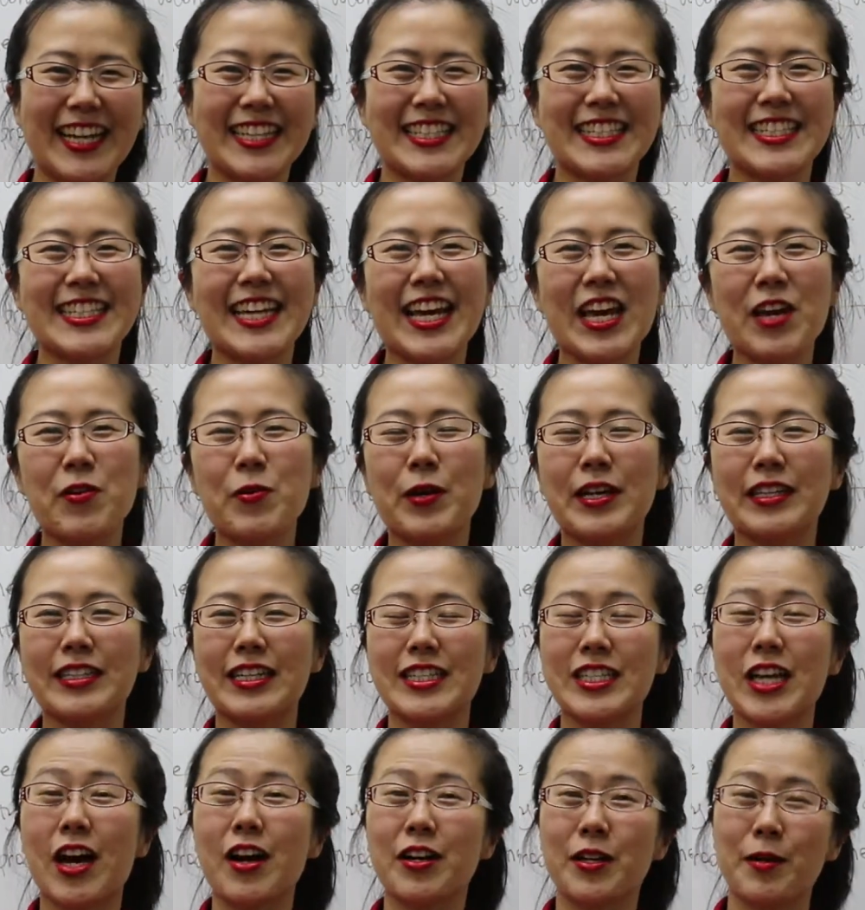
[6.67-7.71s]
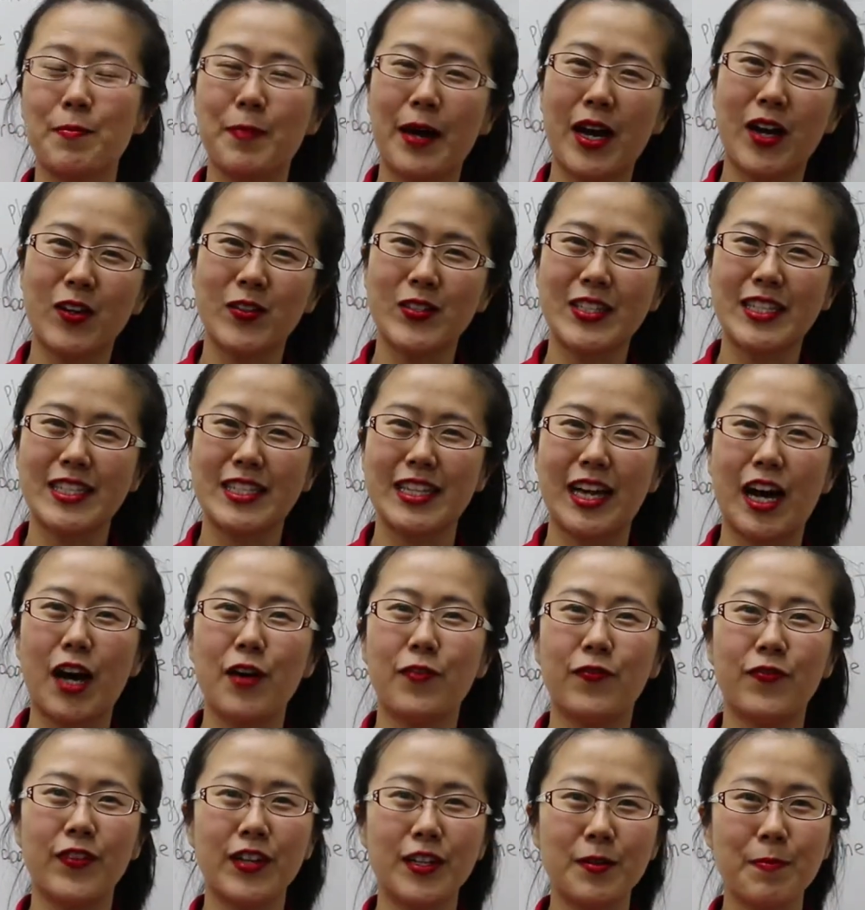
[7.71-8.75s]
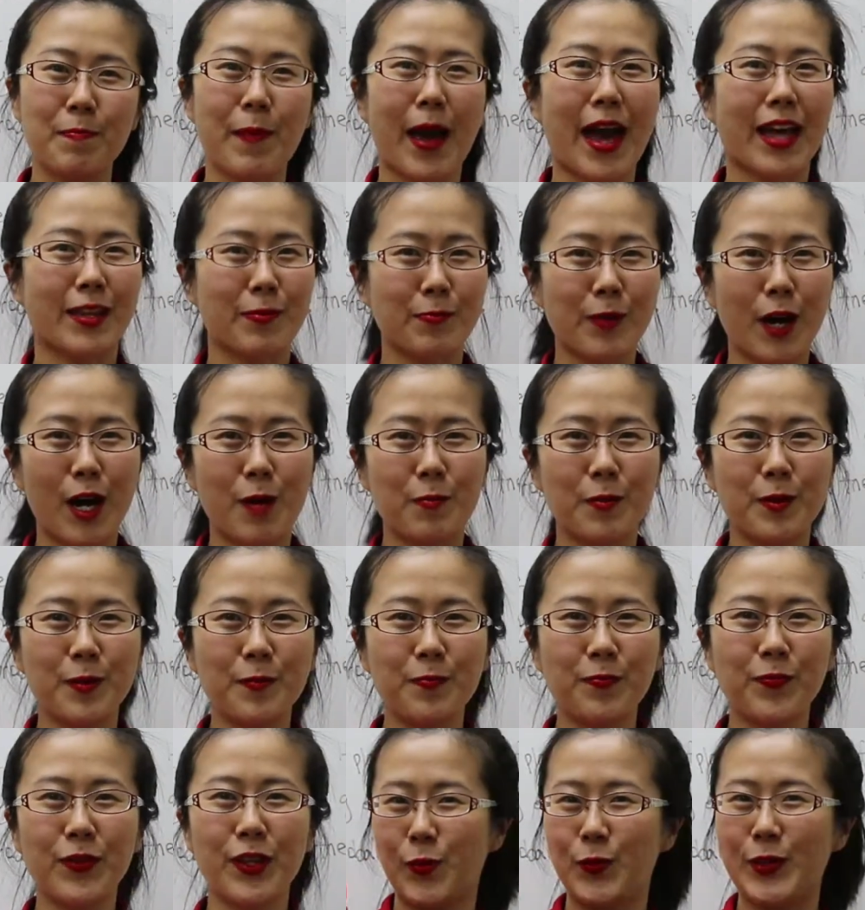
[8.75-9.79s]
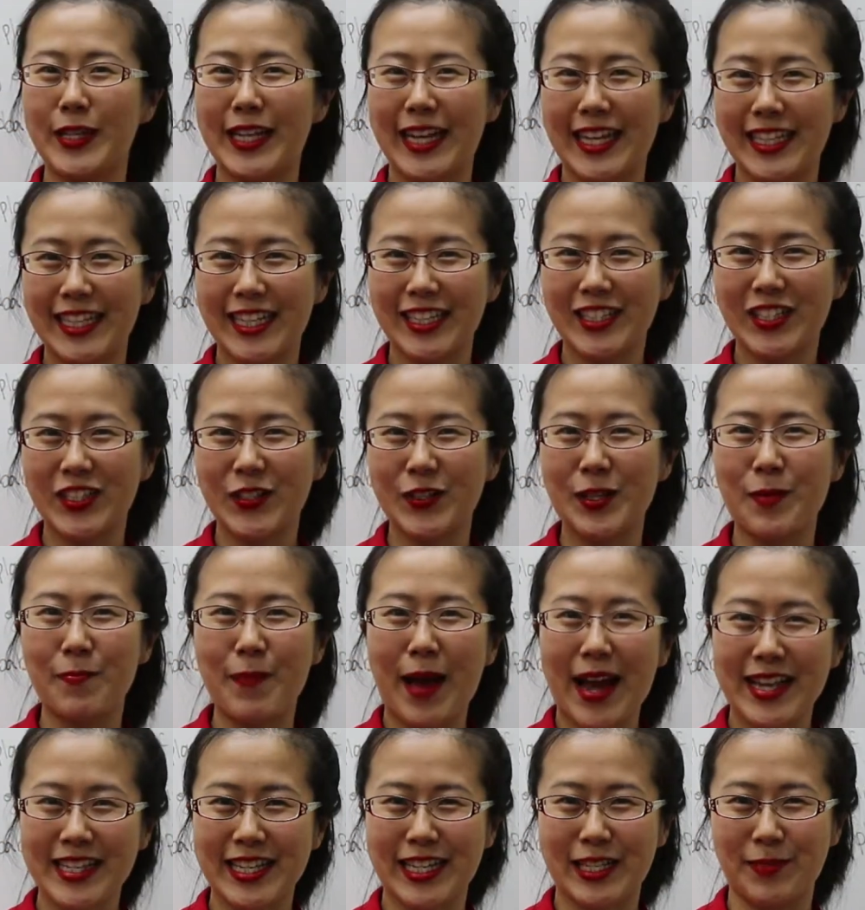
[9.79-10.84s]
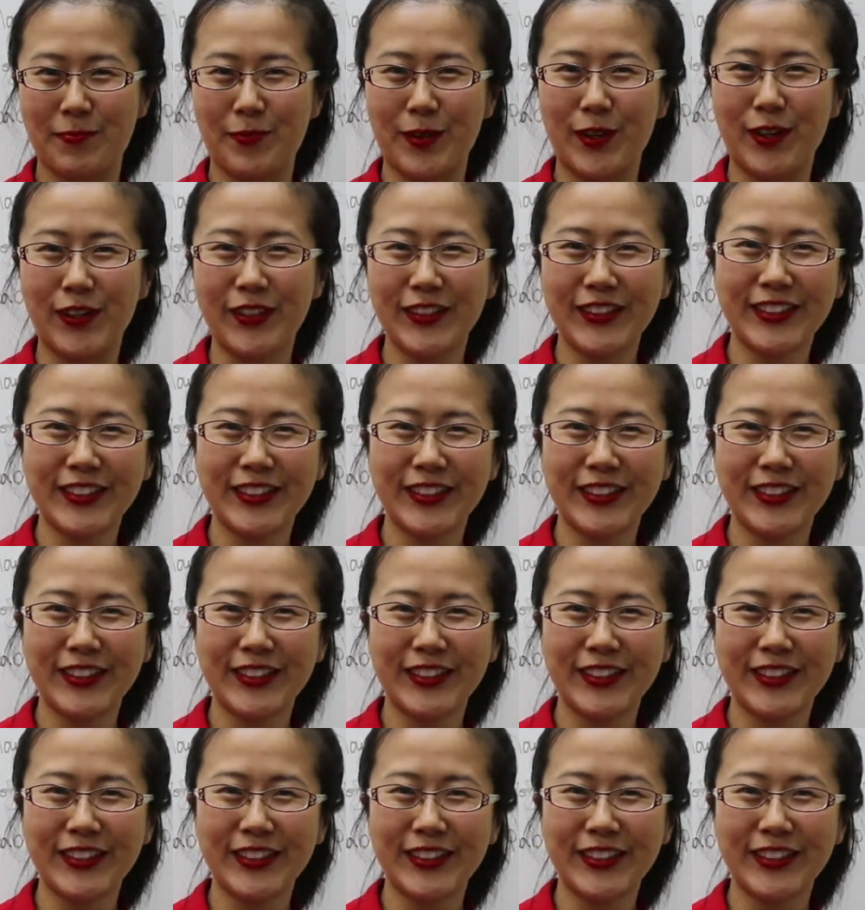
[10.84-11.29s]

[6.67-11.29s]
Today we're going to talk about a fun math problem related to the basketball.